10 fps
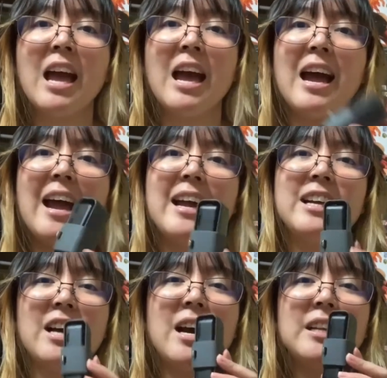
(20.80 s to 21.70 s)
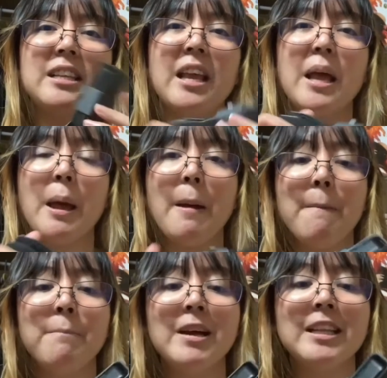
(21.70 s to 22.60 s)
I got.
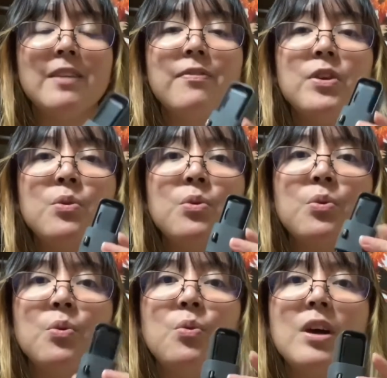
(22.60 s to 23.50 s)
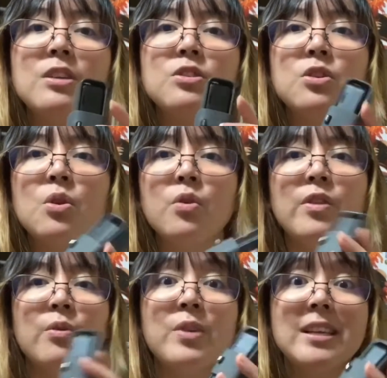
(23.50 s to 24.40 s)
But if you want to know
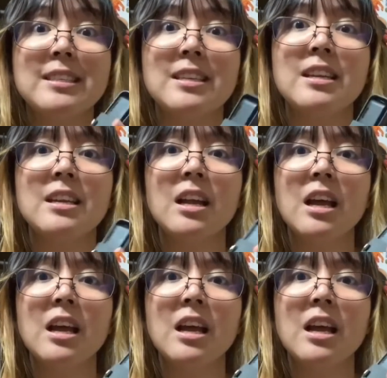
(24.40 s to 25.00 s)
the reasons